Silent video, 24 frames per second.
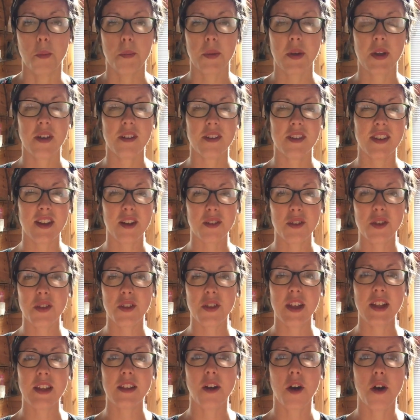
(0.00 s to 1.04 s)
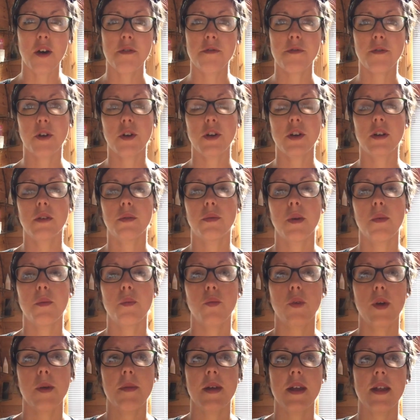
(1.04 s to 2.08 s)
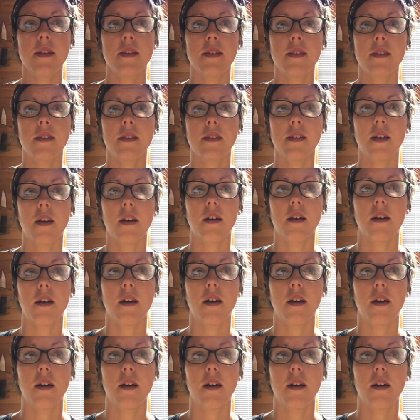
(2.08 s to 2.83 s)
Because the other thing that I find when women